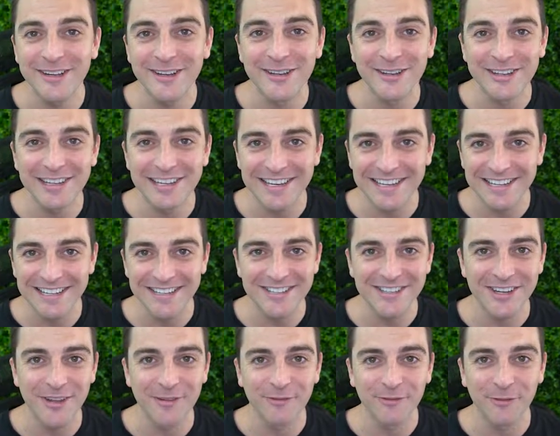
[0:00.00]
Cookie
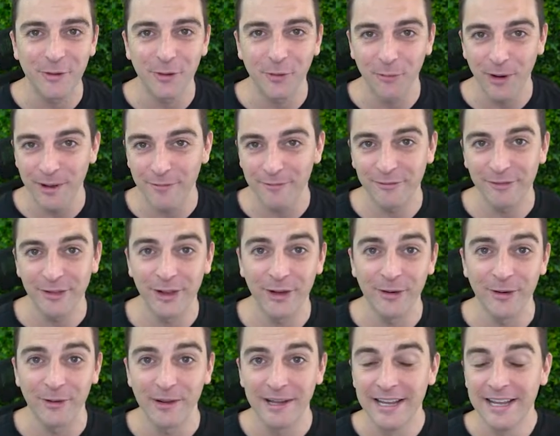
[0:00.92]
Consent for
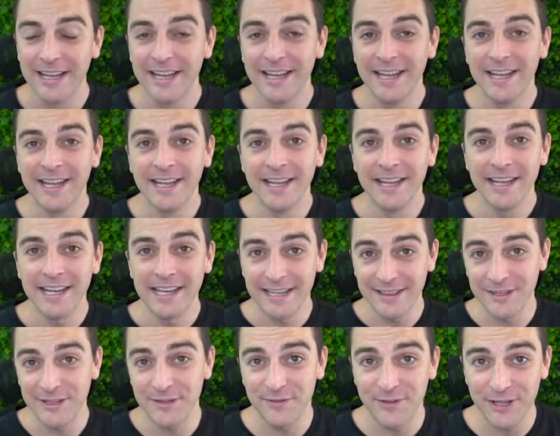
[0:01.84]
Webflow.
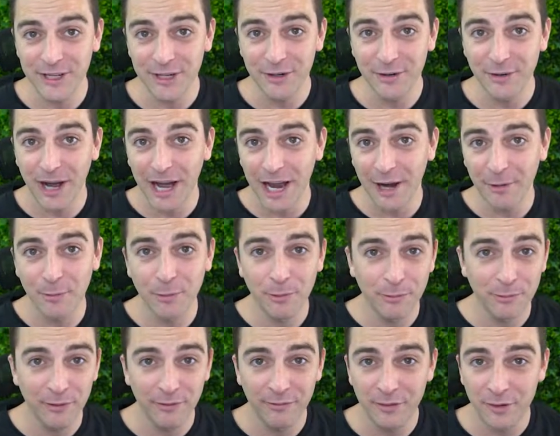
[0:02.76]
In this video, I will
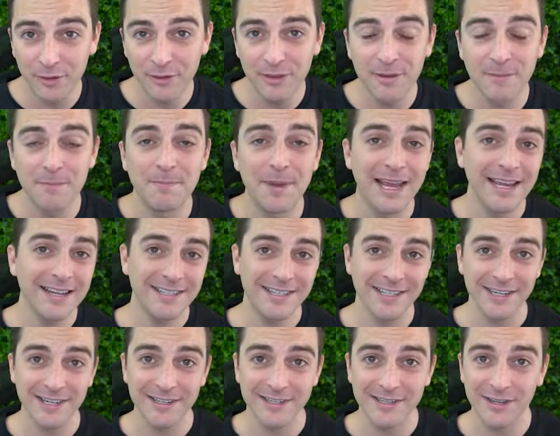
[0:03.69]
review the
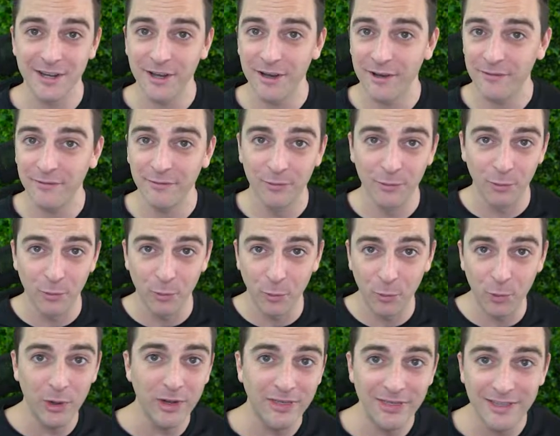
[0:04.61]
basics of
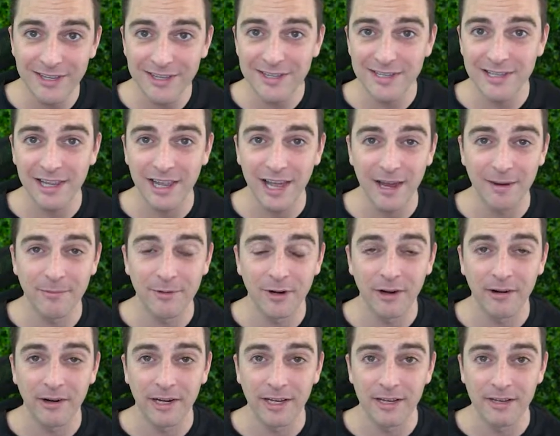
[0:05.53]
what this
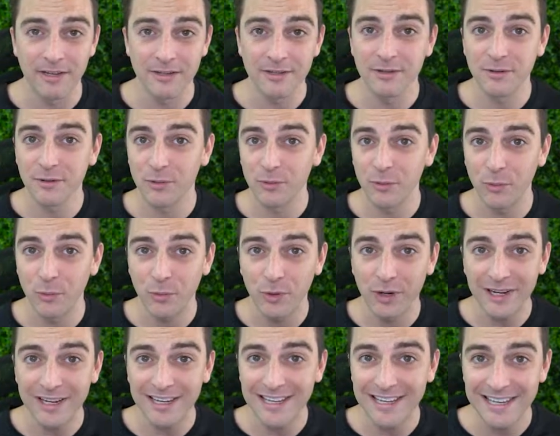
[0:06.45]
library is,
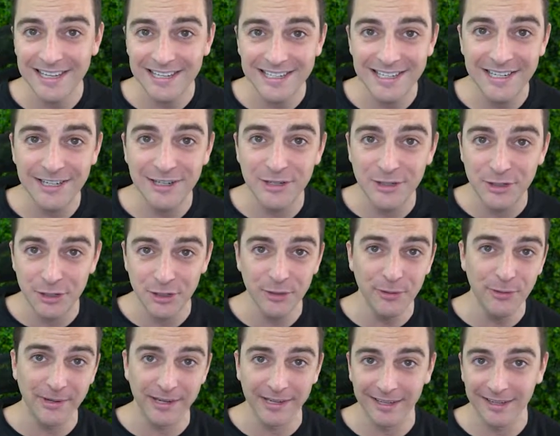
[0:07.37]
what is it
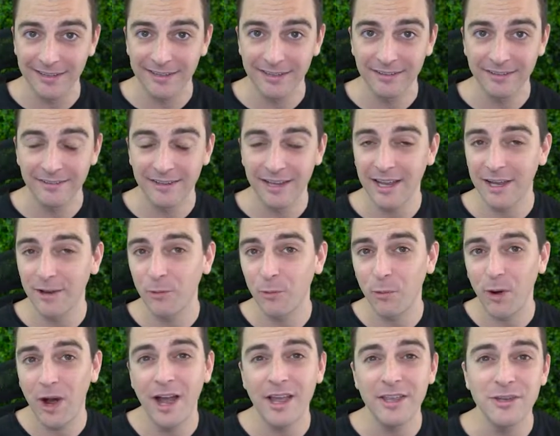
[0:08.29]
doing, and
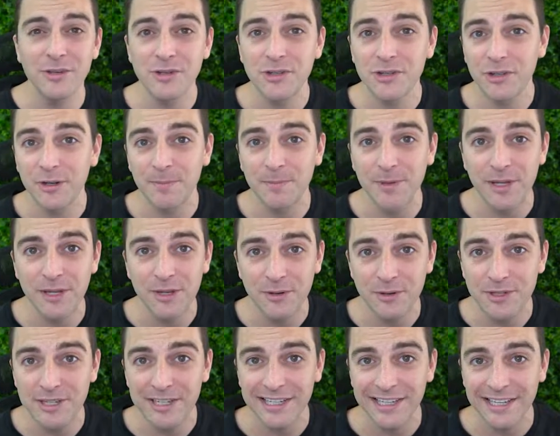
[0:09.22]
why you should be
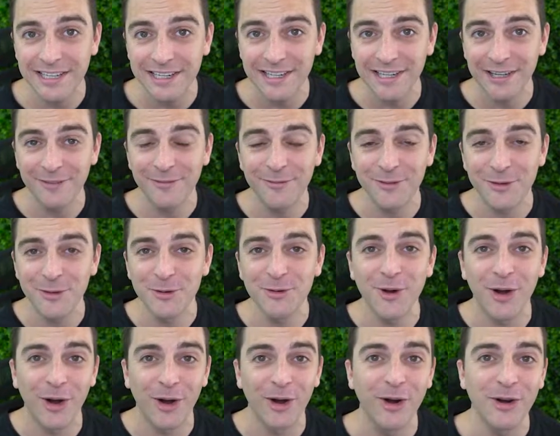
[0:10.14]
using it if
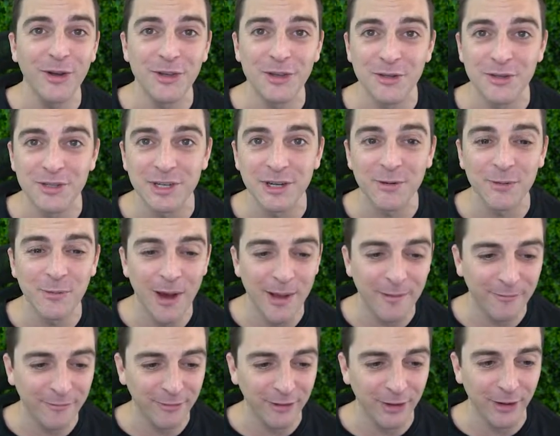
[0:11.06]
you are using
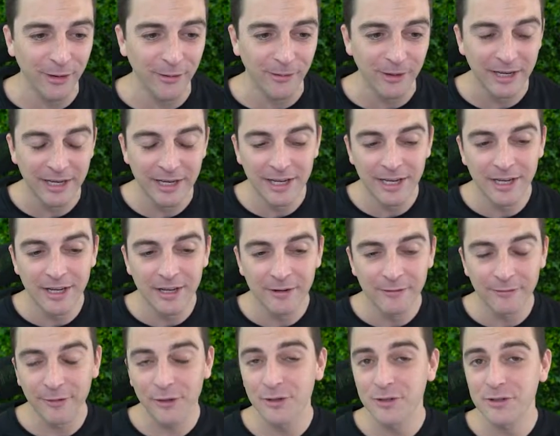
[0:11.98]
Webflow.
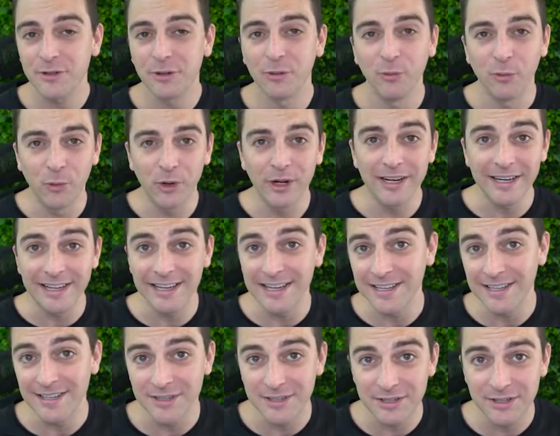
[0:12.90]
First, what
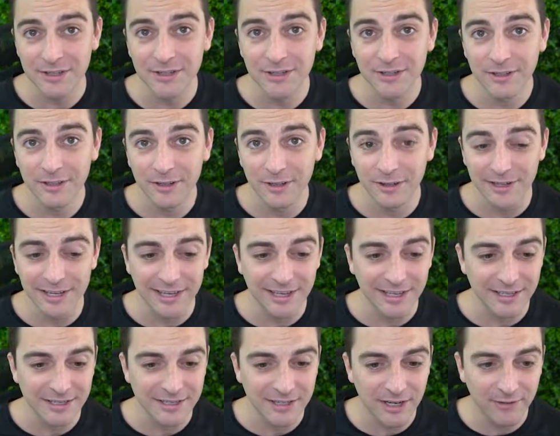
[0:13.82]
is cookie
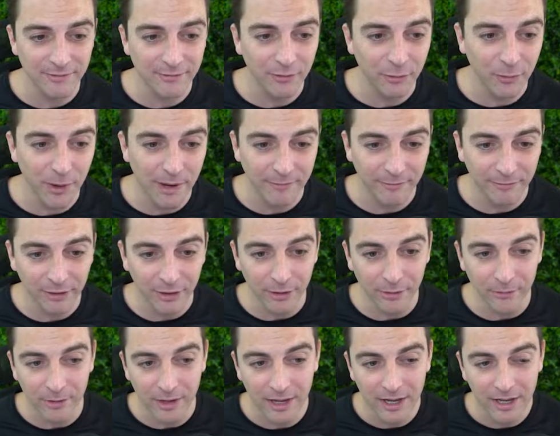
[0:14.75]
consent for
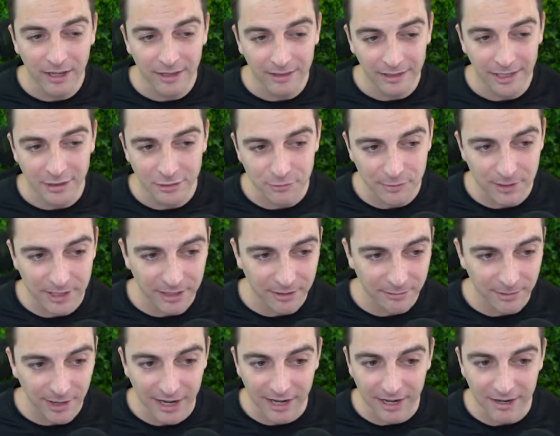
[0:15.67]
Webflow? Let's read it
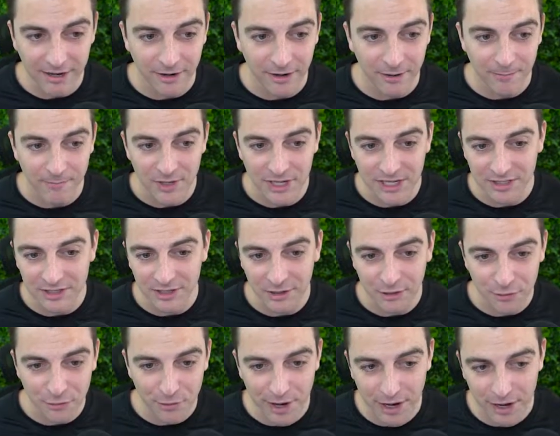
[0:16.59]
right here. It's an
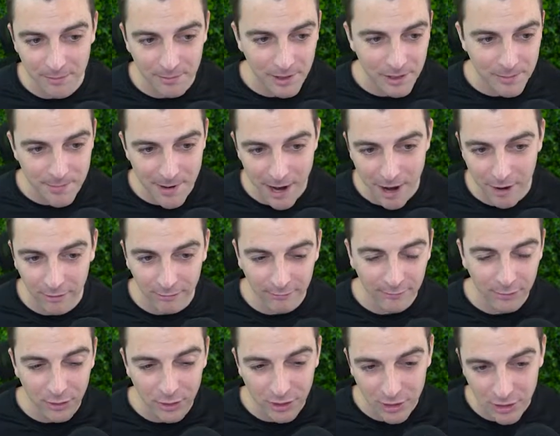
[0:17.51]
incredibly
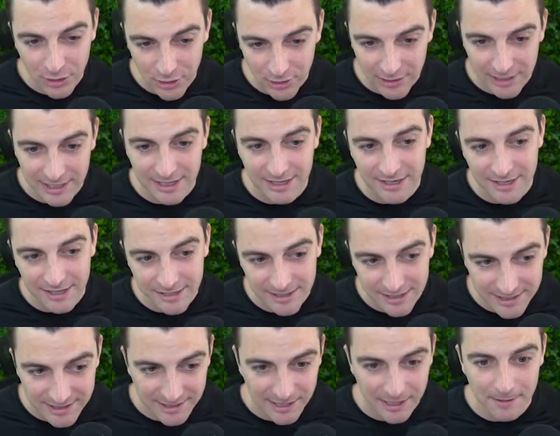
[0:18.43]
powerful cookie
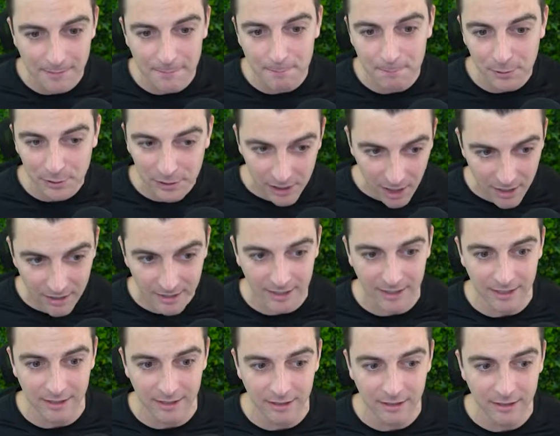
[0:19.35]
consent
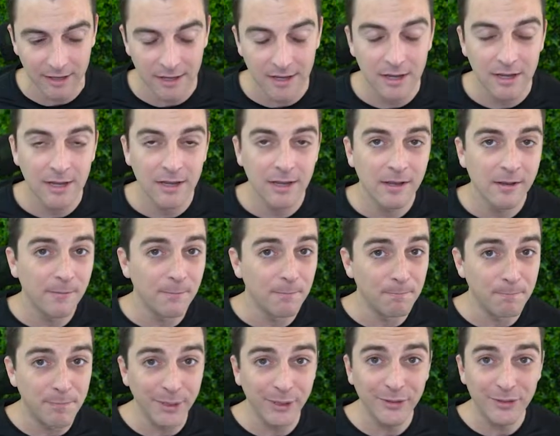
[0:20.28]
plugin
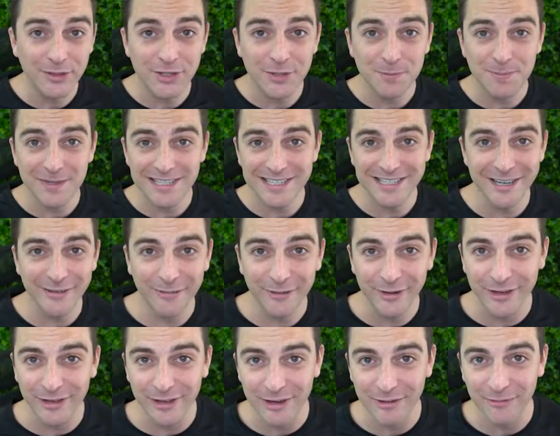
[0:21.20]
built
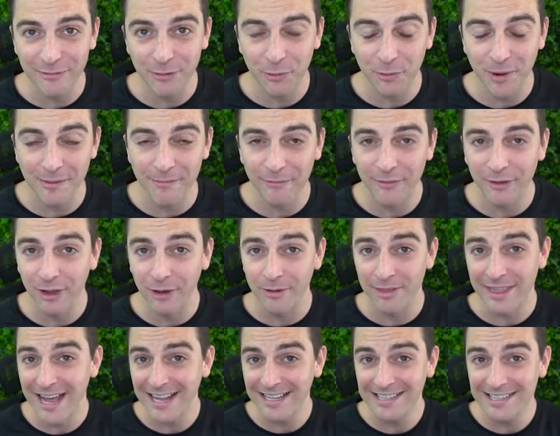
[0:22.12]
specifically for Webflow.
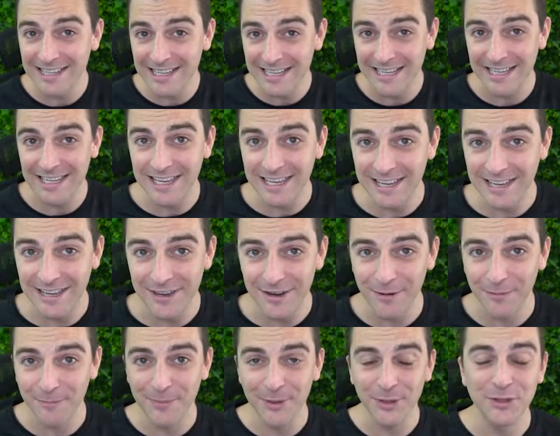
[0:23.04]
That's the key
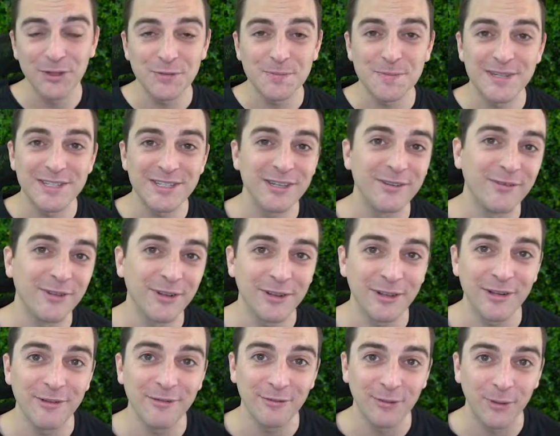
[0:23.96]
here, built
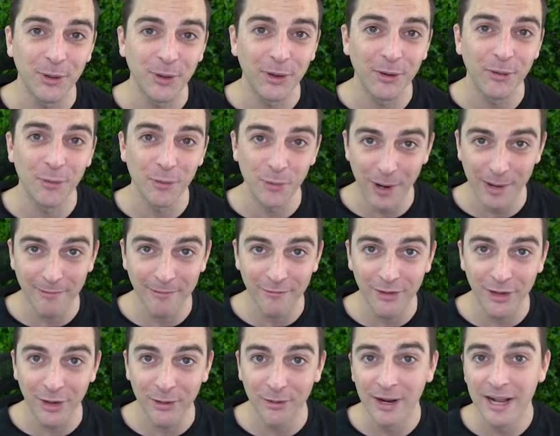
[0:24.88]
specifically for
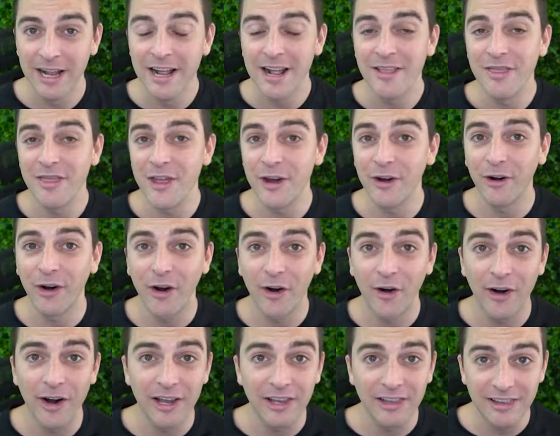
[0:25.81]
Webflow. There
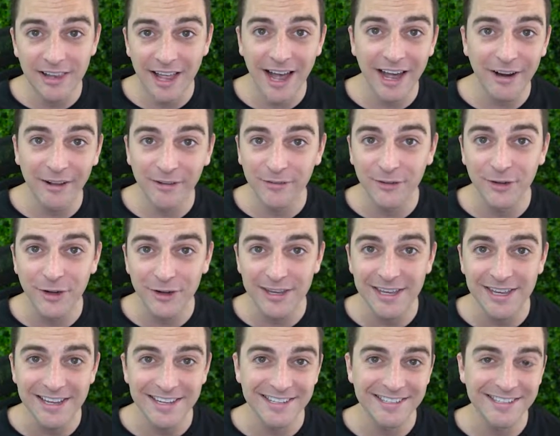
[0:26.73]
are a lot of
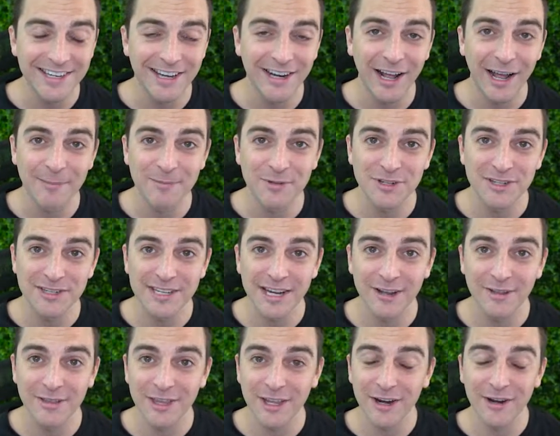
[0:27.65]
cookie consent options
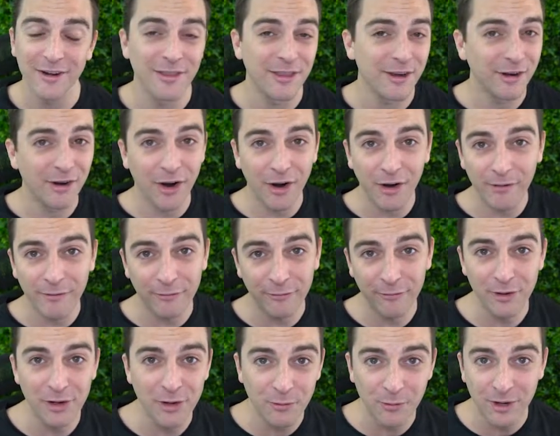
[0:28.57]
out there. There are
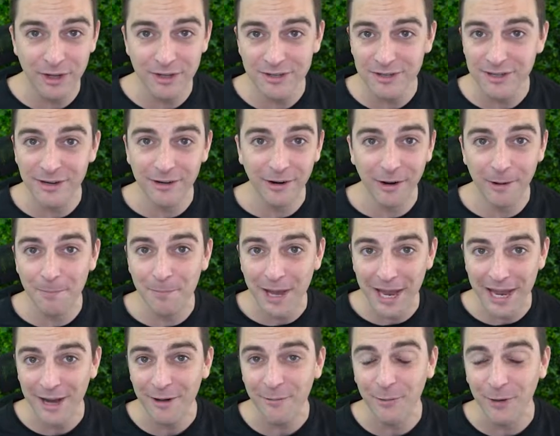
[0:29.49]
free ones, there are
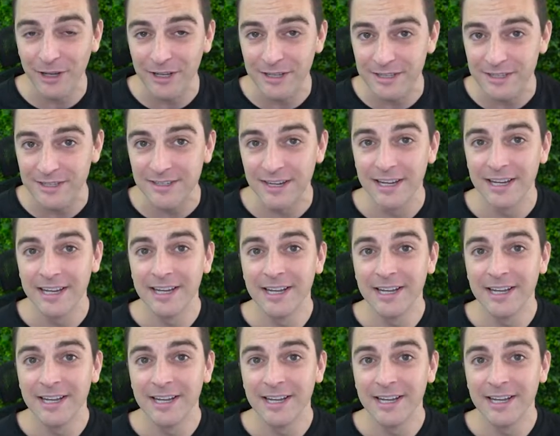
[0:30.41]
paid ones.